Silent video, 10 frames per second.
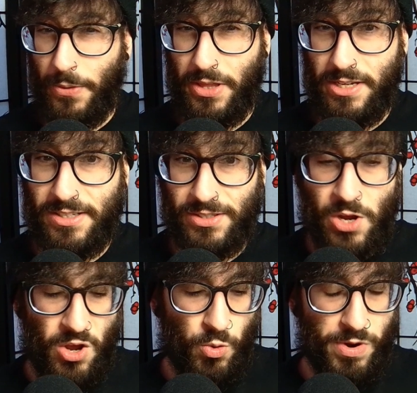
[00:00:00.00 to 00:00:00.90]
this
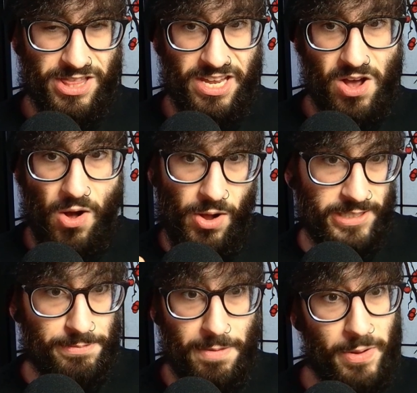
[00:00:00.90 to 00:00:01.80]
with the
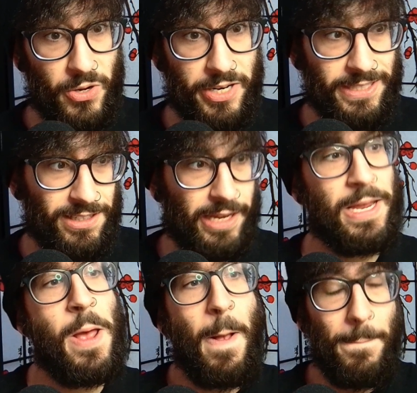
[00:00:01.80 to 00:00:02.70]
awesome ability to like
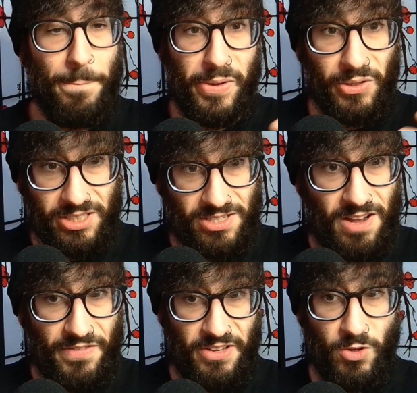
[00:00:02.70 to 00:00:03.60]
build
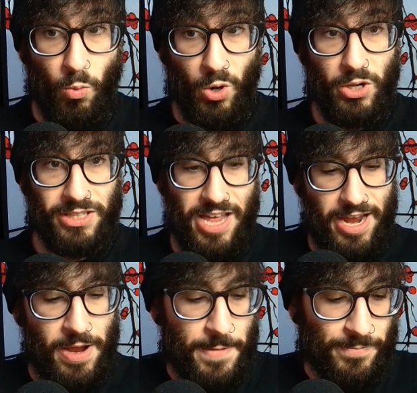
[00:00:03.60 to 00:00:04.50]
stuff in the world
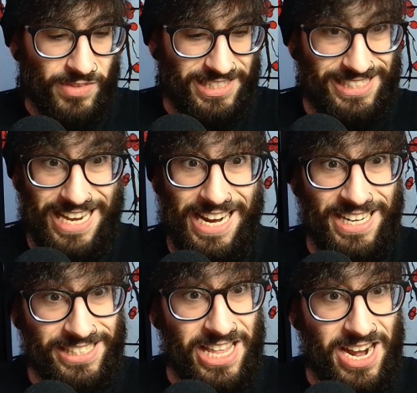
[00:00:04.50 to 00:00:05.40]
that
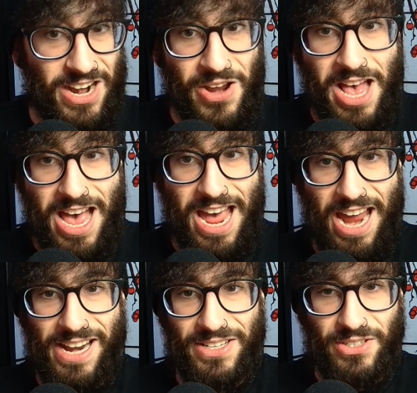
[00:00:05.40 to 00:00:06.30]
stays there,
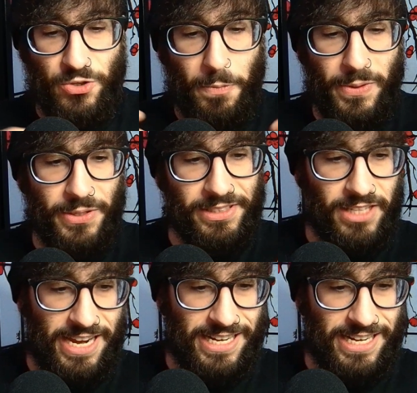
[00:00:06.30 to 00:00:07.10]
and you build like